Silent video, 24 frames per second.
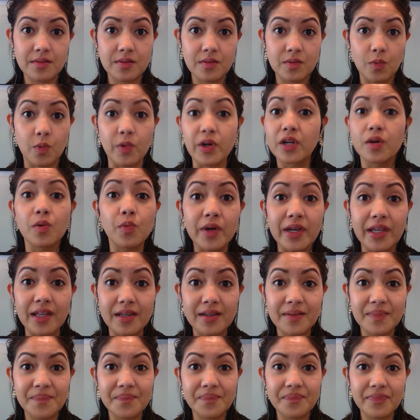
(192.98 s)
We're going to win.
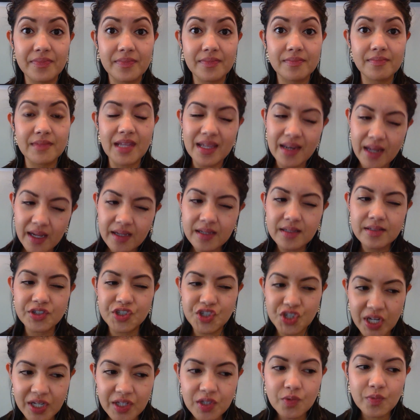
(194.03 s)
And I could
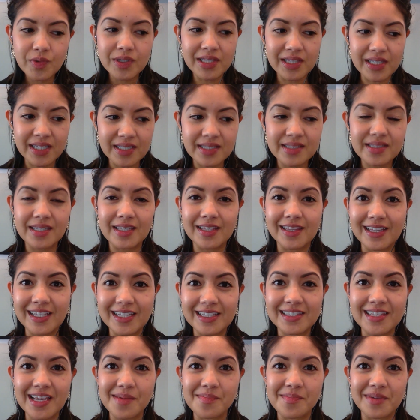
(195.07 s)
genuinely see the
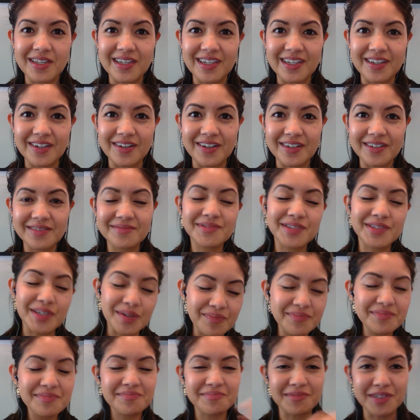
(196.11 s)
excitement in her. So
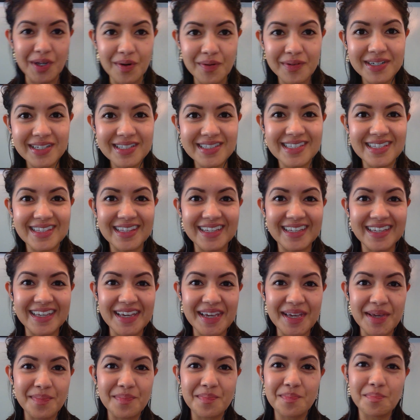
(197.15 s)
going into the
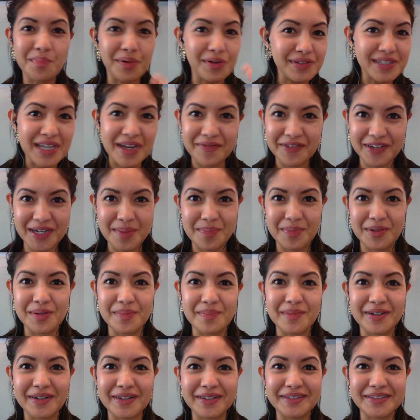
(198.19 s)
game, pulled off a couple of
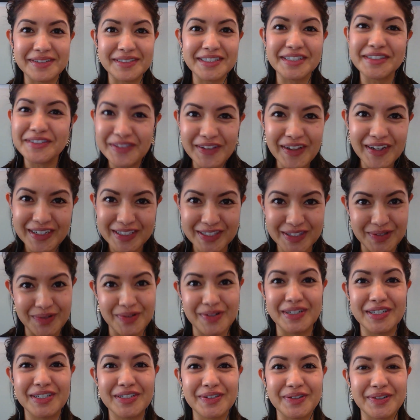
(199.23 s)
miracles. Long story
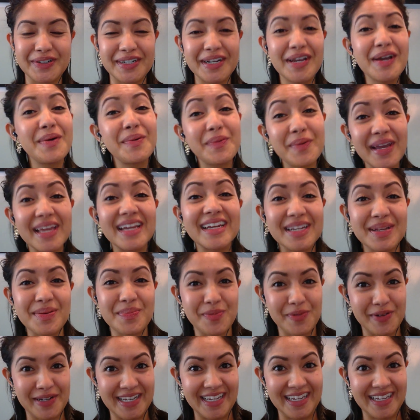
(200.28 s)
short, we ended up
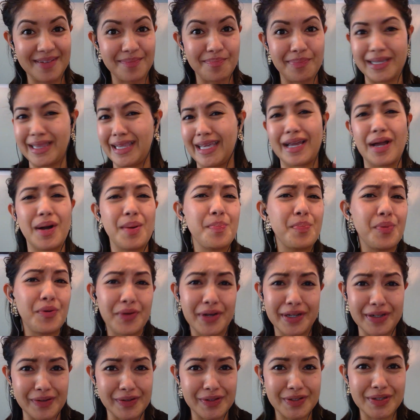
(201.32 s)
winning by like a point
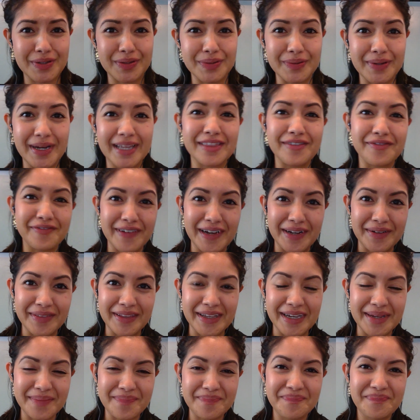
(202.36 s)
or two at the foul
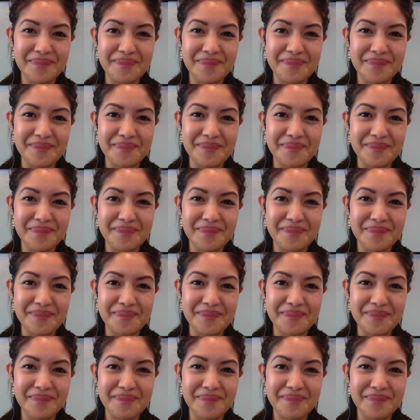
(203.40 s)
line.